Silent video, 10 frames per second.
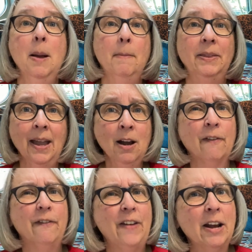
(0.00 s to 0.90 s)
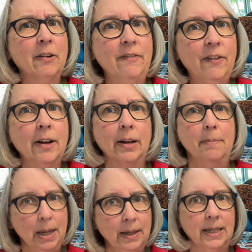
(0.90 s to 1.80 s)
But they are very, very
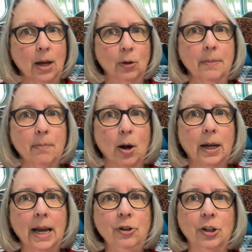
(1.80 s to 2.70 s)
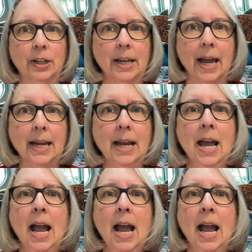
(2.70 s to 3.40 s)
busy on embarkation day,